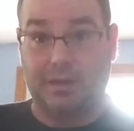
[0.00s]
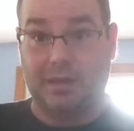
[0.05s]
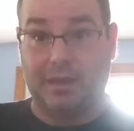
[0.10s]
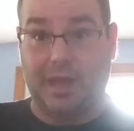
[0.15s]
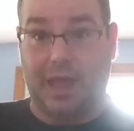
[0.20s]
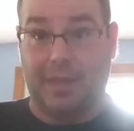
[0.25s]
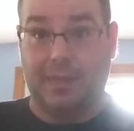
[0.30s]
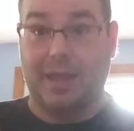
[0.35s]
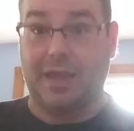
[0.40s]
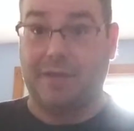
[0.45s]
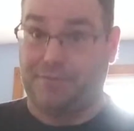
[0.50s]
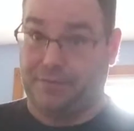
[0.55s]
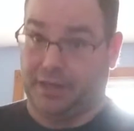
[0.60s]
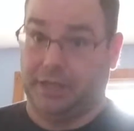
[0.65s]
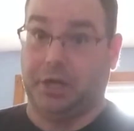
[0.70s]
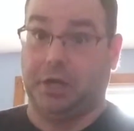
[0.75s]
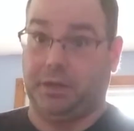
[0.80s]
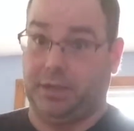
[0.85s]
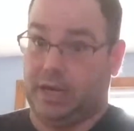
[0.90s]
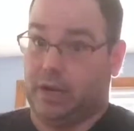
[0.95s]
And they
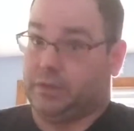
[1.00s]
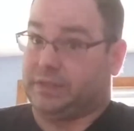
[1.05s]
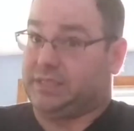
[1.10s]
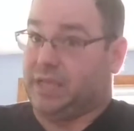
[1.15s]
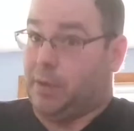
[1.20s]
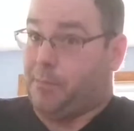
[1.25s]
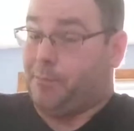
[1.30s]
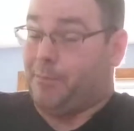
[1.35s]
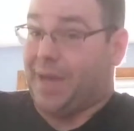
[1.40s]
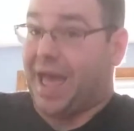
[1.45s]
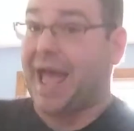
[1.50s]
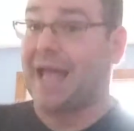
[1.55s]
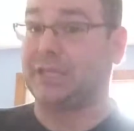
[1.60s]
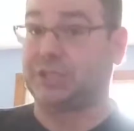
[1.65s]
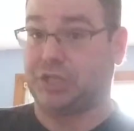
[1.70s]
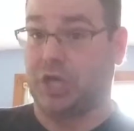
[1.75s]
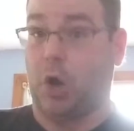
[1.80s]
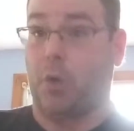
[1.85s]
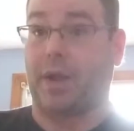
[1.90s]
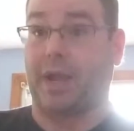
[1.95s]
figure, something
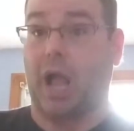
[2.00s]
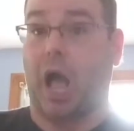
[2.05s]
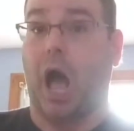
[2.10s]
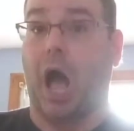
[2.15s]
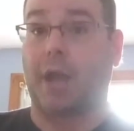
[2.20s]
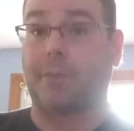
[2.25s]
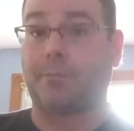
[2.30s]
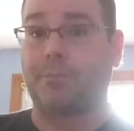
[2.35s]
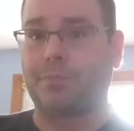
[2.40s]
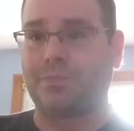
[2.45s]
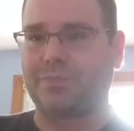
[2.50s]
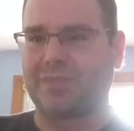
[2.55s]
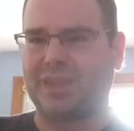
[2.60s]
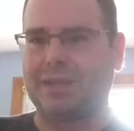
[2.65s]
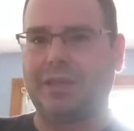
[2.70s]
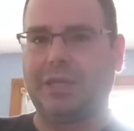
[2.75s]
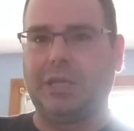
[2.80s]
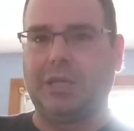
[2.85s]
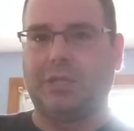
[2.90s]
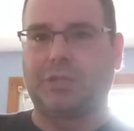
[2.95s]
bad's going on.
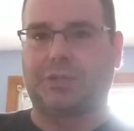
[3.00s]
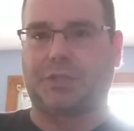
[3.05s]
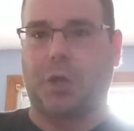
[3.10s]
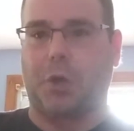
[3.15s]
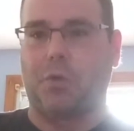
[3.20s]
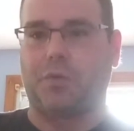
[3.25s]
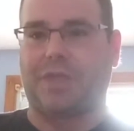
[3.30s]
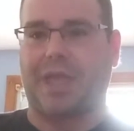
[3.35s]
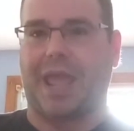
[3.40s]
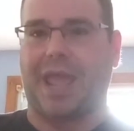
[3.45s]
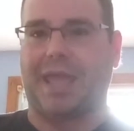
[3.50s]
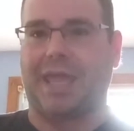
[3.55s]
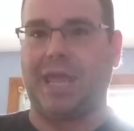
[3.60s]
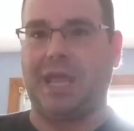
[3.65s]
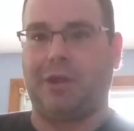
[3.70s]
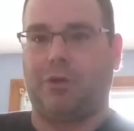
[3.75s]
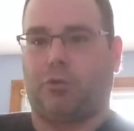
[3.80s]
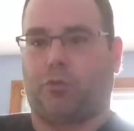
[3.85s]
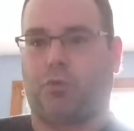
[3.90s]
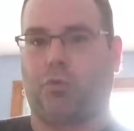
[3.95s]
So
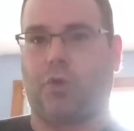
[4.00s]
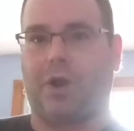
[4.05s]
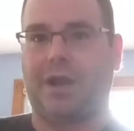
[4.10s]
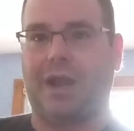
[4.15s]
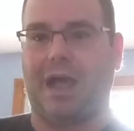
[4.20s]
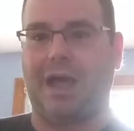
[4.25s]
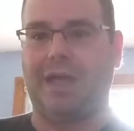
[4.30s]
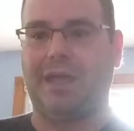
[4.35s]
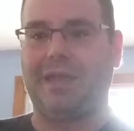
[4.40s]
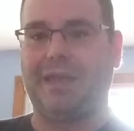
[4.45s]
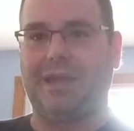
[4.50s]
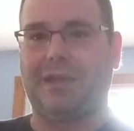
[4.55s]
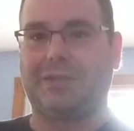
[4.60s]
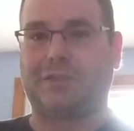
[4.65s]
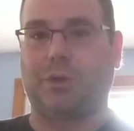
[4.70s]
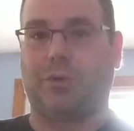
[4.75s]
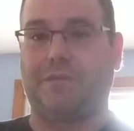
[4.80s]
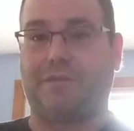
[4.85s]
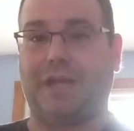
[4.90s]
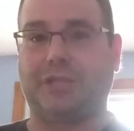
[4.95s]
they run.
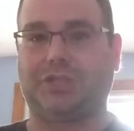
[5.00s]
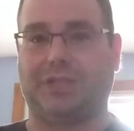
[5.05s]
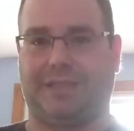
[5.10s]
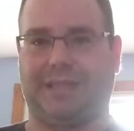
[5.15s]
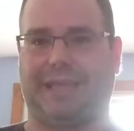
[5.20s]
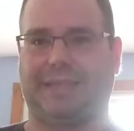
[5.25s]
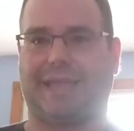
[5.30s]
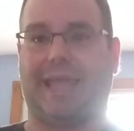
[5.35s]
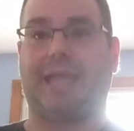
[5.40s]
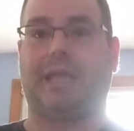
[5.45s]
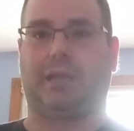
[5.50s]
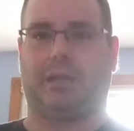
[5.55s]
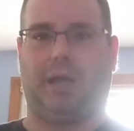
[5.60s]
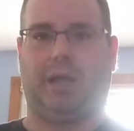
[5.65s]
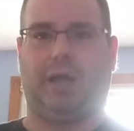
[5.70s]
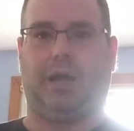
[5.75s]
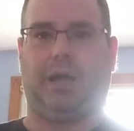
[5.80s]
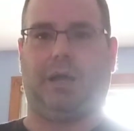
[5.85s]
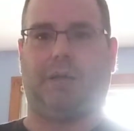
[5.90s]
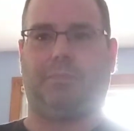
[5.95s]
So eventually they take
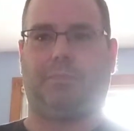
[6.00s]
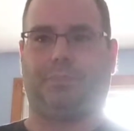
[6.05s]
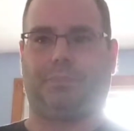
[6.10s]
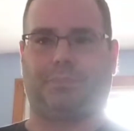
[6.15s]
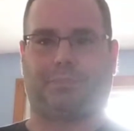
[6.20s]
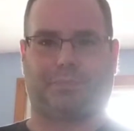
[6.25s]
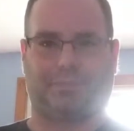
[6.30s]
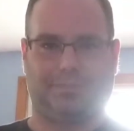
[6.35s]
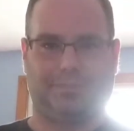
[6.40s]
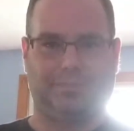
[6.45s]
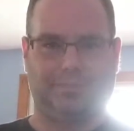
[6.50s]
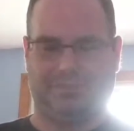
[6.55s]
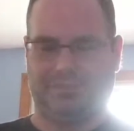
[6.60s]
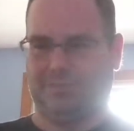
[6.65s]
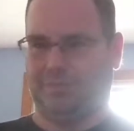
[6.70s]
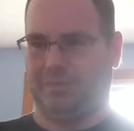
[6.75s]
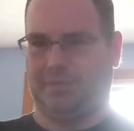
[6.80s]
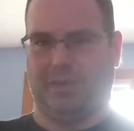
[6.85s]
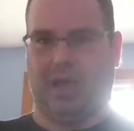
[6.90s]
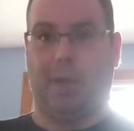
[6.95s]
their
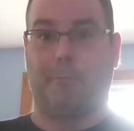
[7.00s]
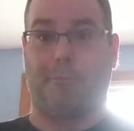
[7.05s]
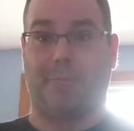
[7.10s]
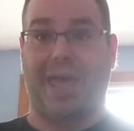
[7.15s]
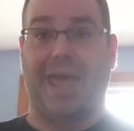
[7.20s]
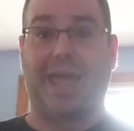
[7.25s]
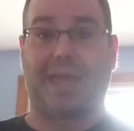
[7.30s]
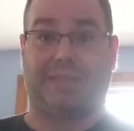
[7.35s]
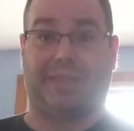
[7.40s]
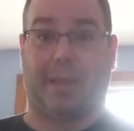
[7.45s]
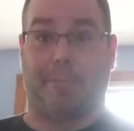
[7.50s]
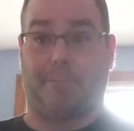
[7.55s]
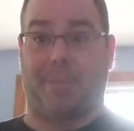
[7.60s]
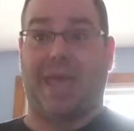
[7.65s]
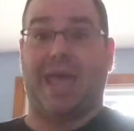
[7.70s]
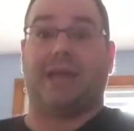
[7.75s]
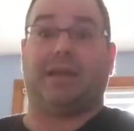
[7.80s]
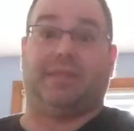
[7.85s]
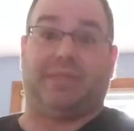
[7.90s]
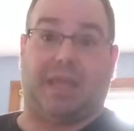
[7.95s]

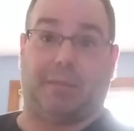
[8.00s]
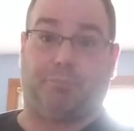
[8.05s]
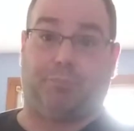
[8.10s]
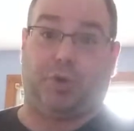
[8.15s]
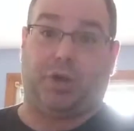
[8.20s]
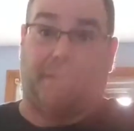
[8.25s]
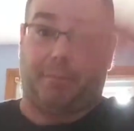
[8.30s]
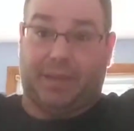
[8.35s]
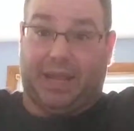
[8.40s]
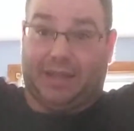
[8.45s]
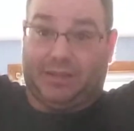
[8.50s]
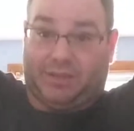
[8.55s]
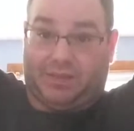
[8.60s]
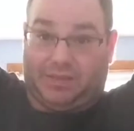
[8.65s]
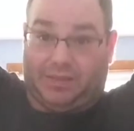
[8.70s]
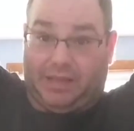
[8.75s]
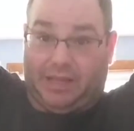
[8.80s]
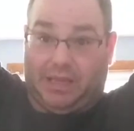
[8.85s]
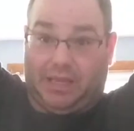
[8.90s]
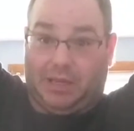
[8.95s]
bed, and they put up
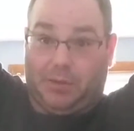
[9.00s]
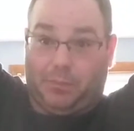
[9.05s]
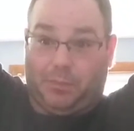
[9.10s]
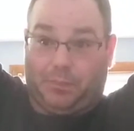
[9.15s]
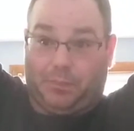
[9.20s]
against the